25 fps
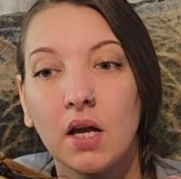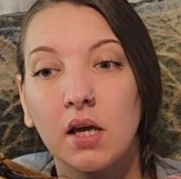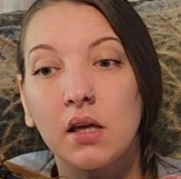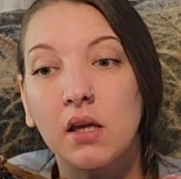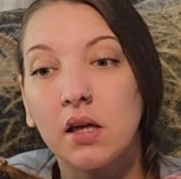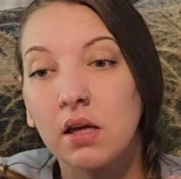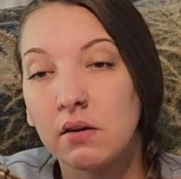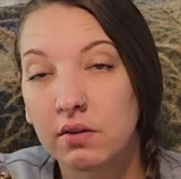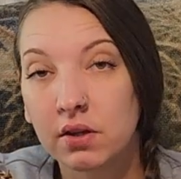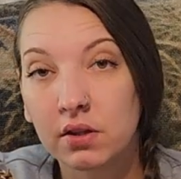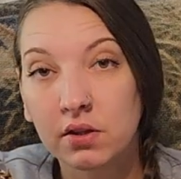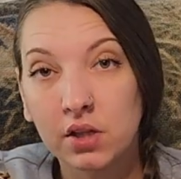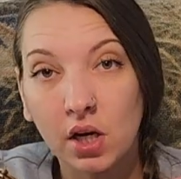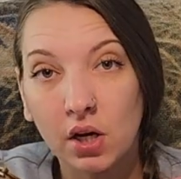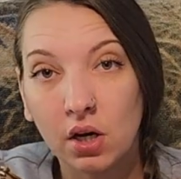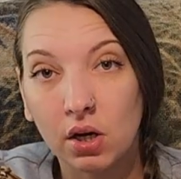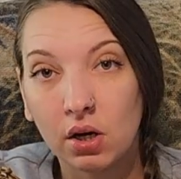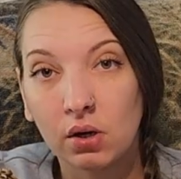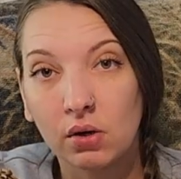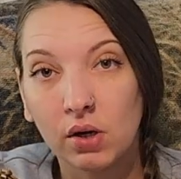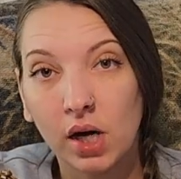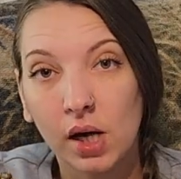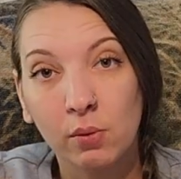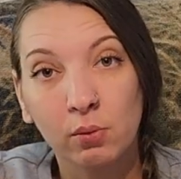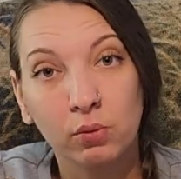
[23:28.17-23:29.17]
even
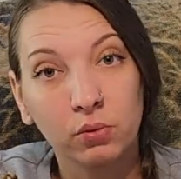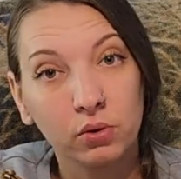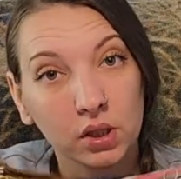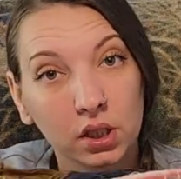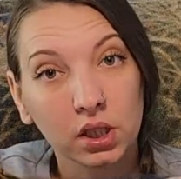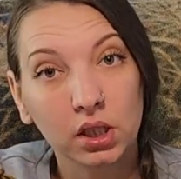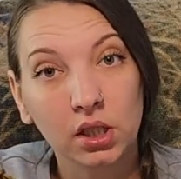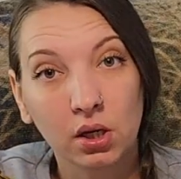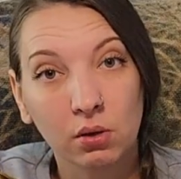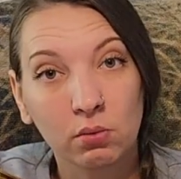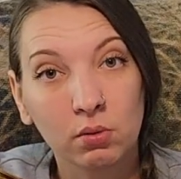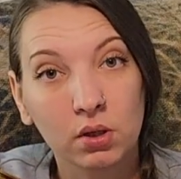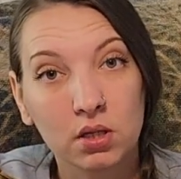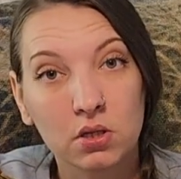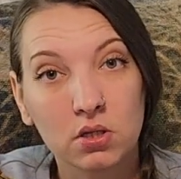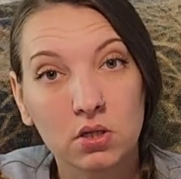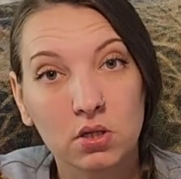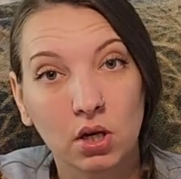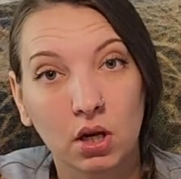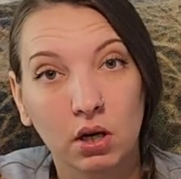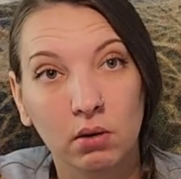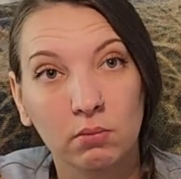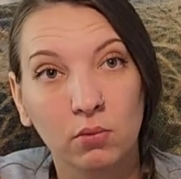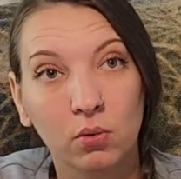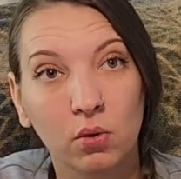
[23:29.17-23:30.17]
though I really don't want to
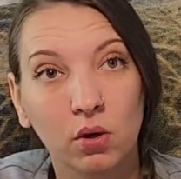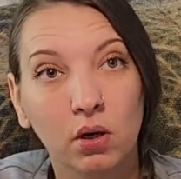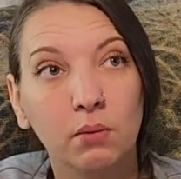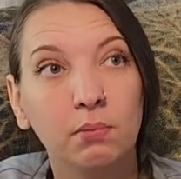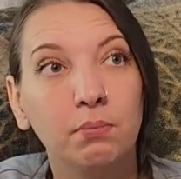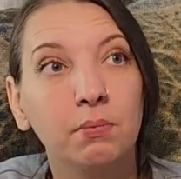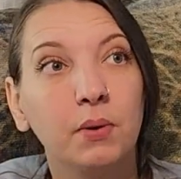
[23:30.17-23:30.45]
start more,